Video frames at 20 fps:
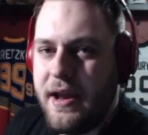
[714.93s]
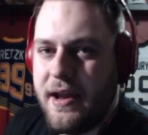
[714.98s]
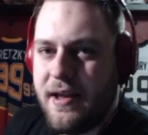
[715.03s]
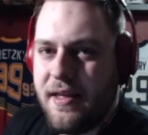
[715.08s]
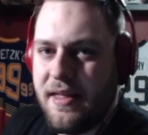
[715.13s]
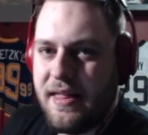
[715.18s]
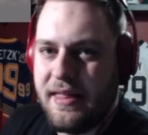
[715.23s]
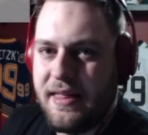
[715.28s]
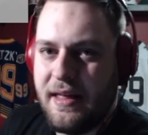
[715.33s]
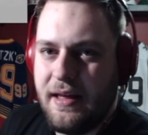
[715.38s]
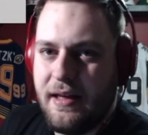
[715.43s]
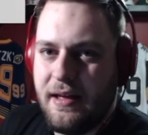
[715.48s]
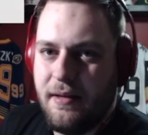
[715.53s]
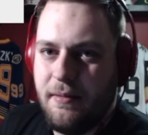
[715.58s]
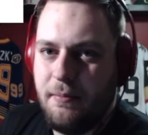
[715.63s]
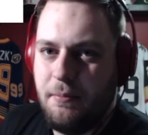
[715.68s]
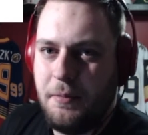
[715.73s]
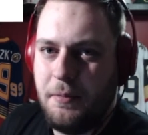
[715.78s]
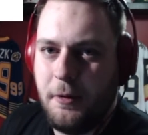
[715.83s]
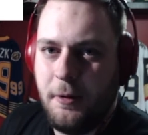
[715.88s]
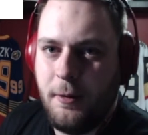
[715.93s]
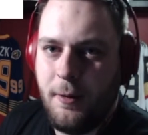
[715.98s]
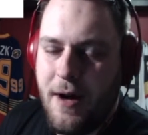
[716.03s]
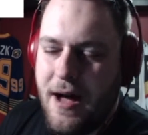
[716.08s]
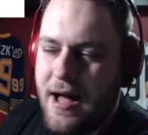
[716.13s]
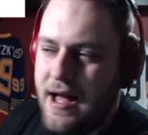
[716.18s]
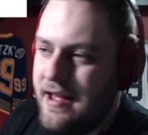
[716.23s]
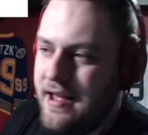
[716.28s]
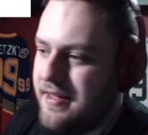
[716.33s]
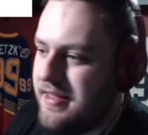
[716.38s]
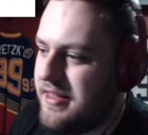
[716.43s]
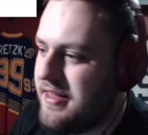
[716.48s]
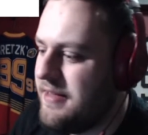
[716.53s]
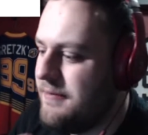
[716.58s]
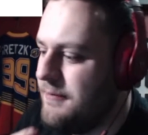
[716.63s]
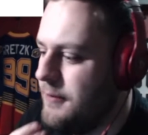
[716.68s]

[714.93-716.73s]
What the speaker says: Because the blue eyes,